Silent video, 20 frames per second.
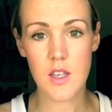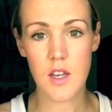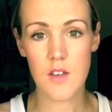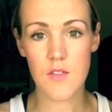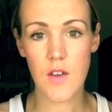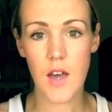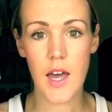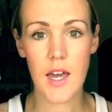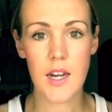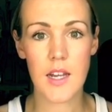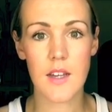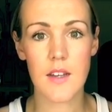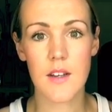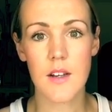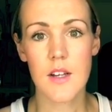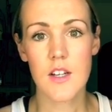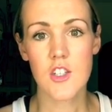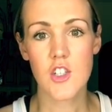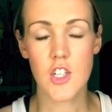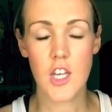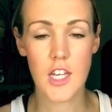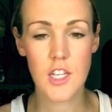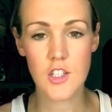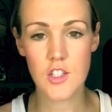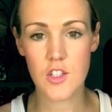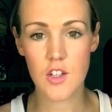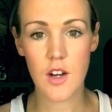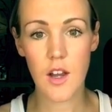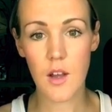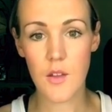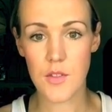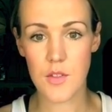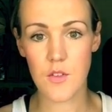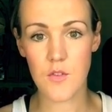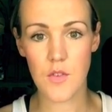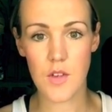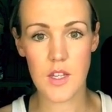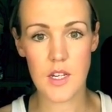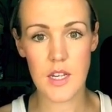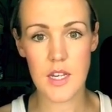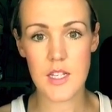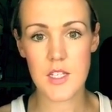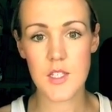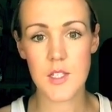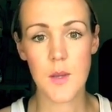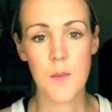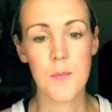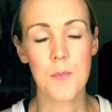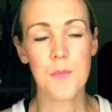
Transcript: of how to change their health and fitness.